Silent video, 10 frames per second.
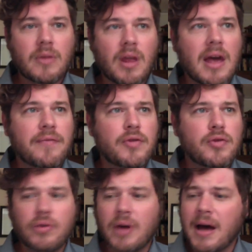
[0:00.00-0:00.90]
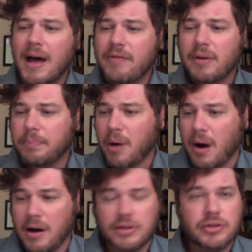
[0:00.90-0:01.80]
if you do not have a
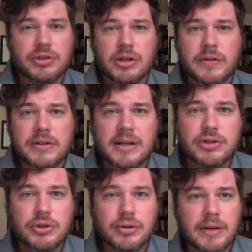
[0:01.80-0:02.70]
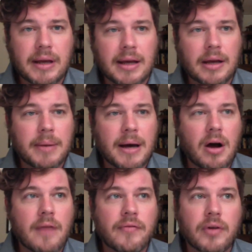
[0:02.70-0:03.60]
product or service that you're thinking about
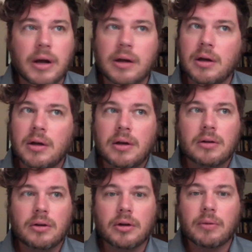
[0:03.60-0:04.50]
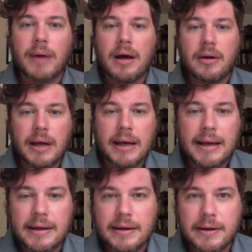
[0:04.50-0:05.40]
offering, look around
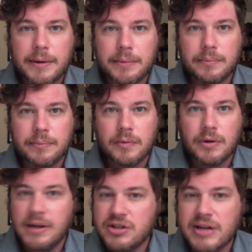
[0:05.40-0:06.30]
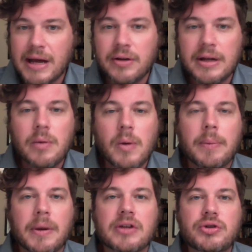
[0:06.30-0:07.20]
and niche down anyway,
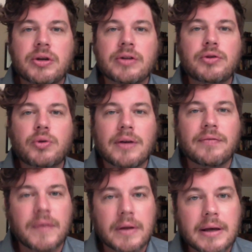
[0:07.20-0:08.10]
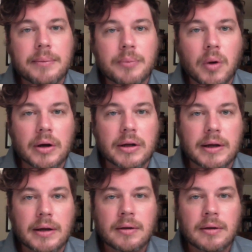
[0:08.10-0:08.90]
because you can do affiliate marketing.